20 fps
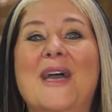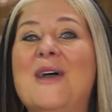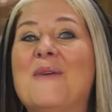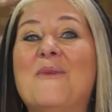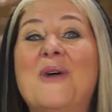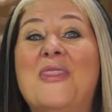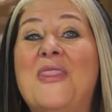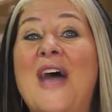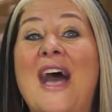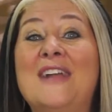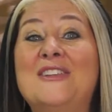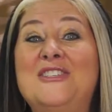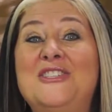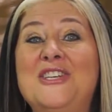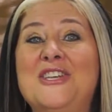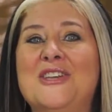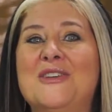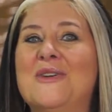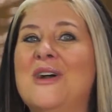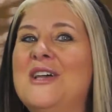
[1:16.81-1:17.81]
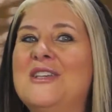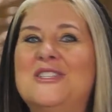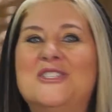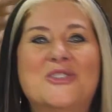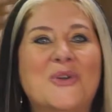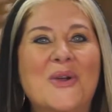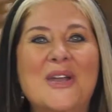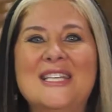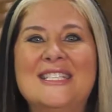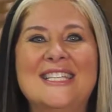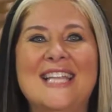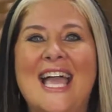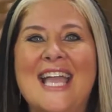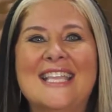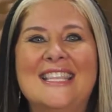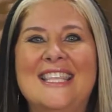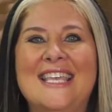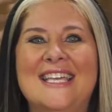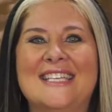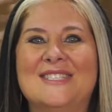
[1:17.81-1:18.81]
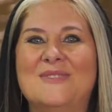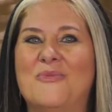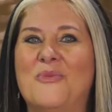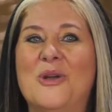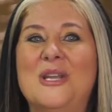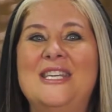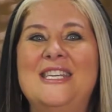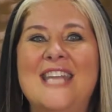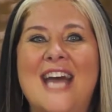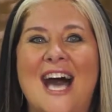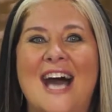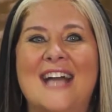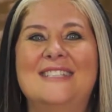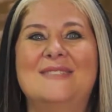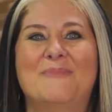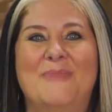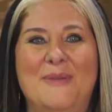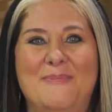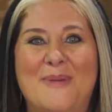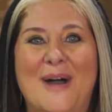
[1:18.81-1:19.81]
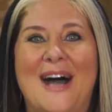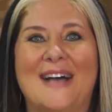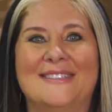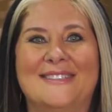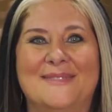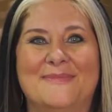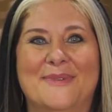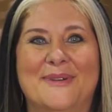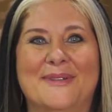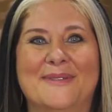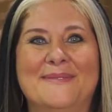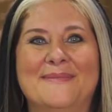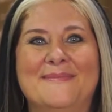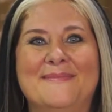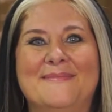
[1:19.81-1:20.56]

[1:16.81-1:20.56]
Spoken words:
Without you, stories like this would not be possible.